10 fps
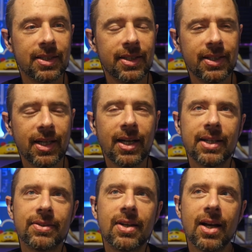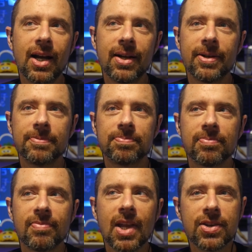Yeah, I know.
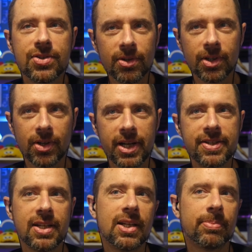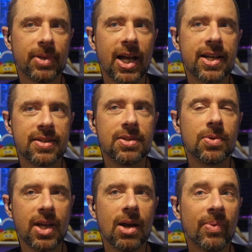Stir crazy implies that you
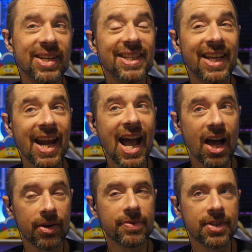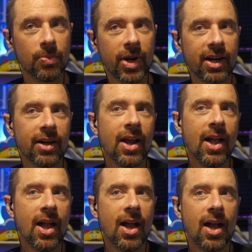can't wait to get out of somewhere.
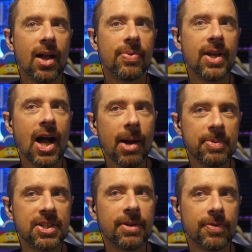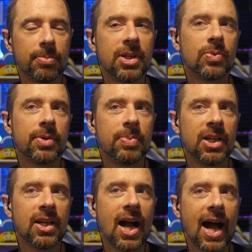The opposite for me would
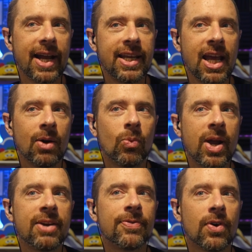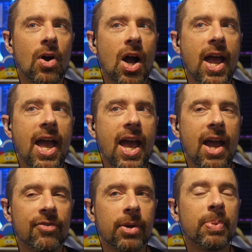be I can't wait for
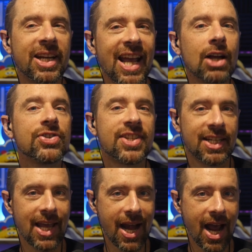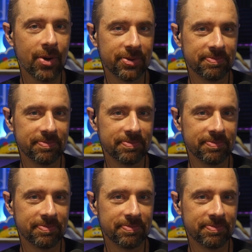everybody else to get out.